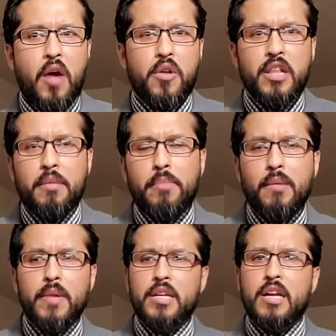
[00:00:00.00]
in the
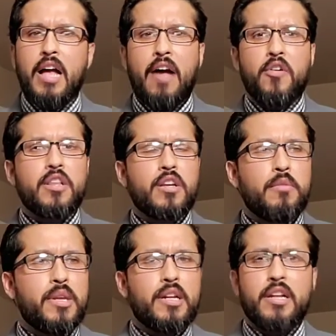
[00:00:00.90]
public, out in the
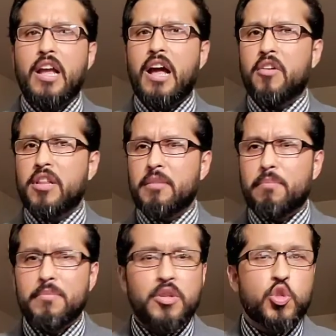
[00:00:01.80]
community, out in the
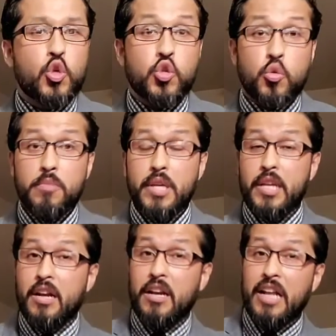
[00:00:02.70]
social
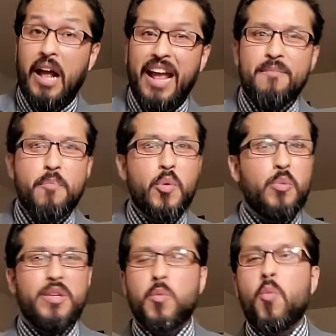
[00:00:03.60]
media,
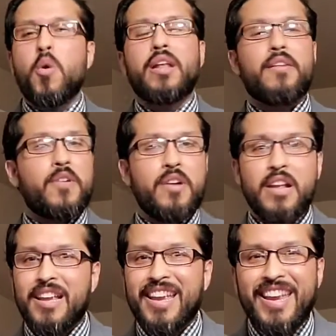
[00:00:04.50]
movies, whatever
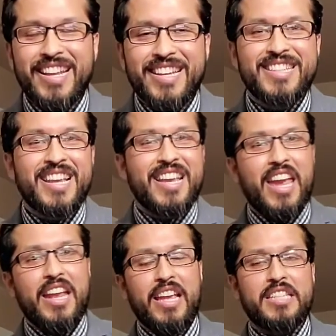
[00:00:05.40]
it is.
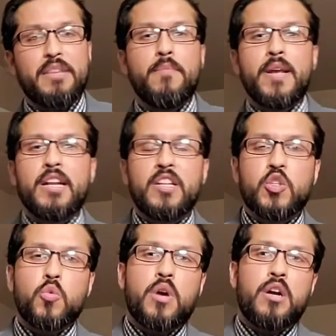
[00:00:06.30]
It gets embedded
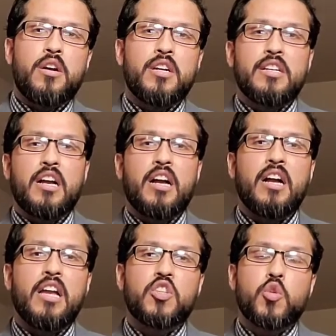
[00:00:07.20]
into
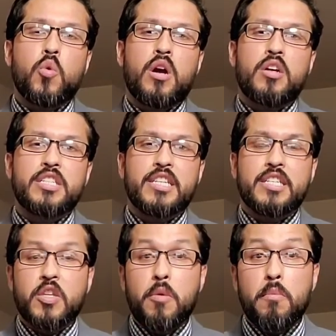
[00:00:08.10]
our
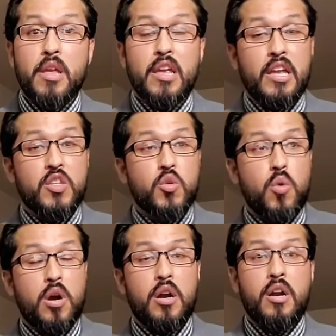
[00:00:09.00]
system, into
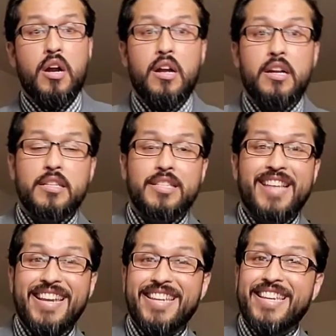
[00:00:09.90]
our
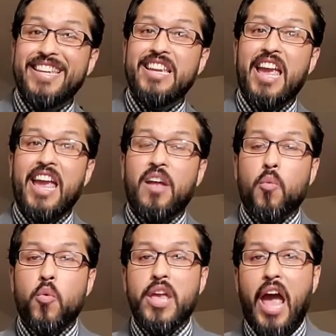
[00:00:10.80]
psyche,
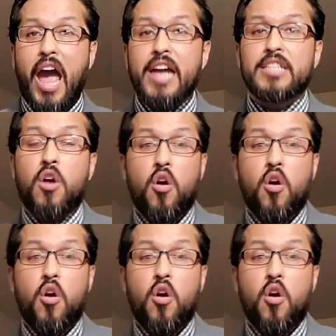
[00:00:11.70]
and we act